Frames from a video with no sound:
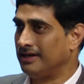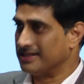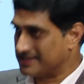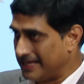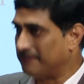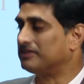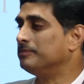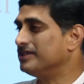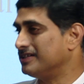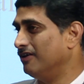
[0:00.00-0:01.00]
is there
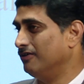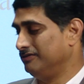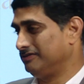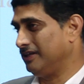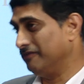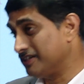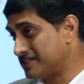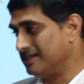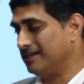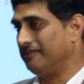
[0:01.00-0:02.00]
with me now, even
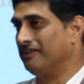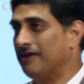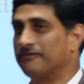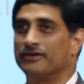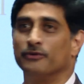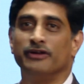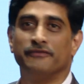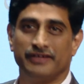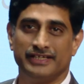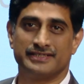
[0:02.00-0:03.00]
after
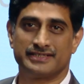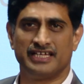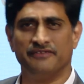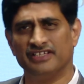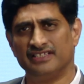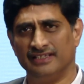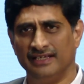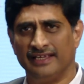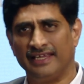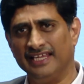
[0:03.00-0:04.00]
24 years.
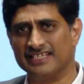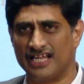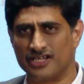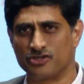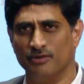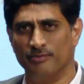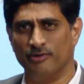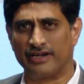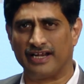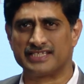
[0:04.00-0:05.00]
Even he is also
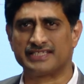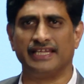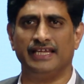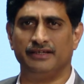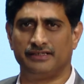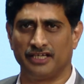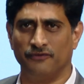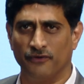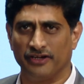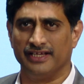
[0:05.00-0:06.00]
more or less
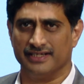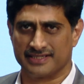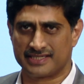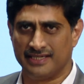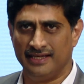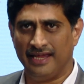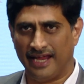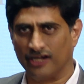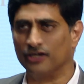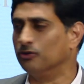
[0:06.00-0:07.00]
3-4 years
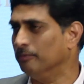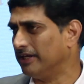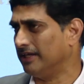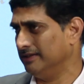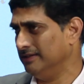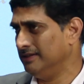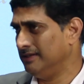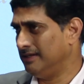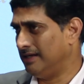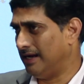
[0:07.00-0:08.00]
younger to me.
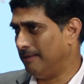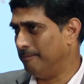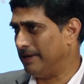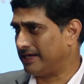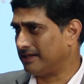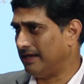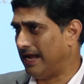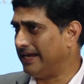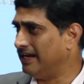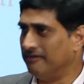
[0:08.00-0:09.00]

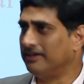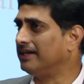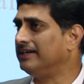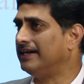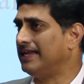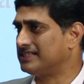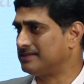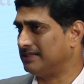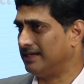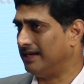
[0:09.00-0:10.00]
But I never treated
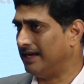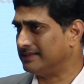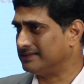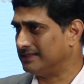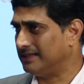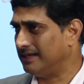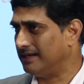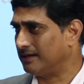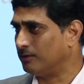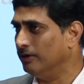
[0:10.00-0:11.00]
as a